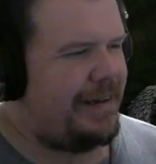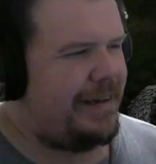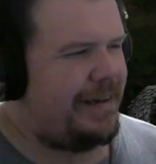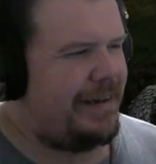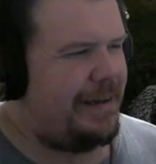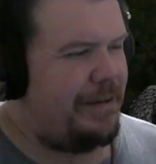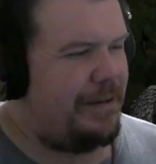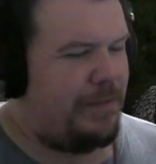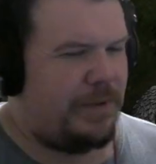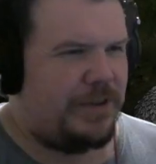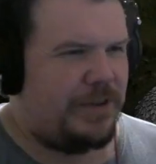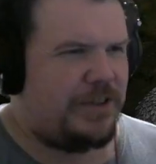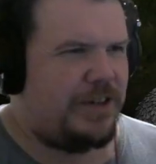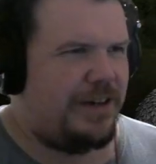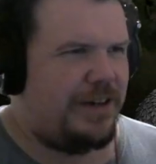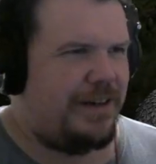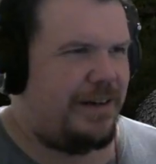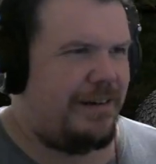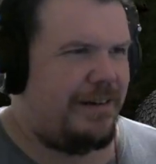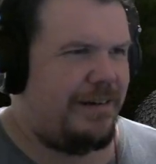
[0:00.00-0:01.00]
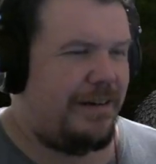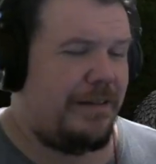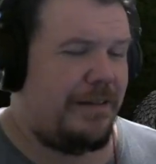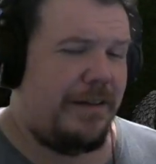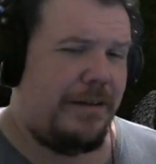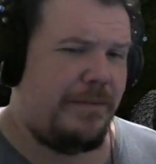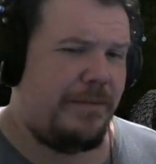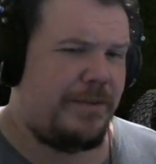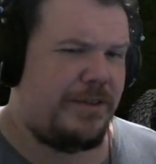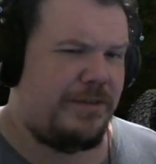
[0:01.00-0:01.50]
it was, I
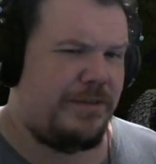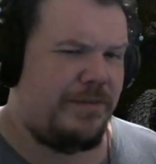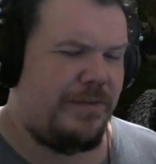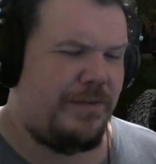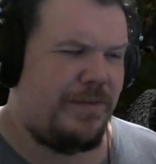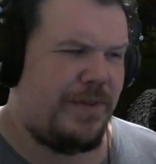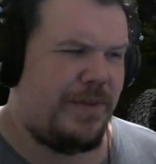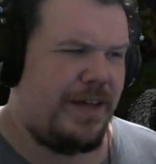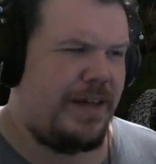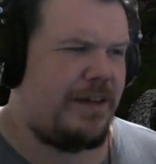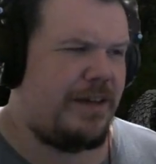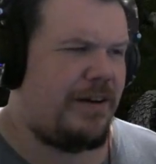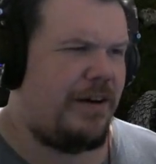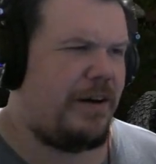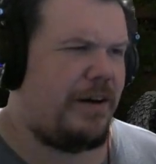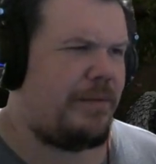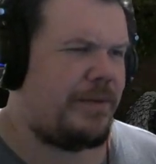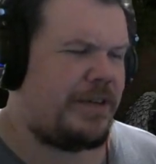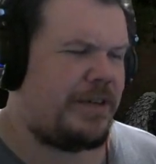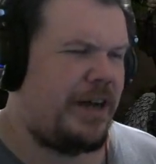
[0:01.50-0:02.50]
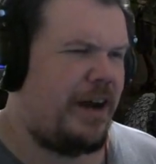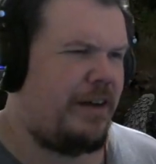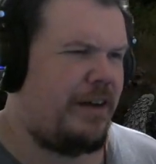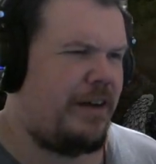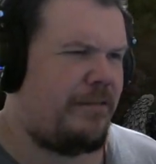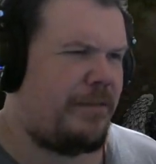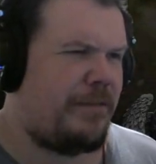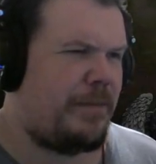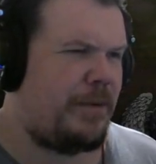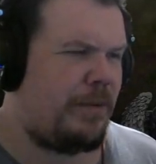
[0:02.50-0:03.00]
think he had already retired
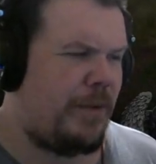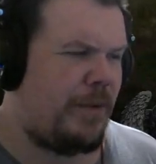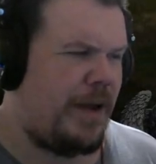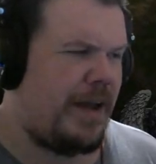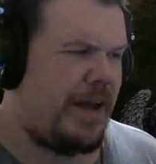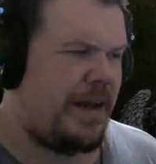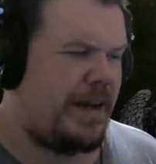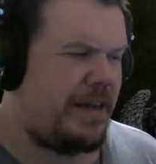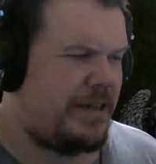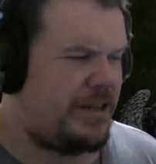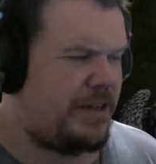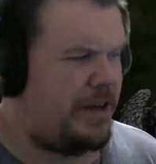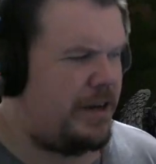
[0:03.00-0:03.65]
from the ring, and he said he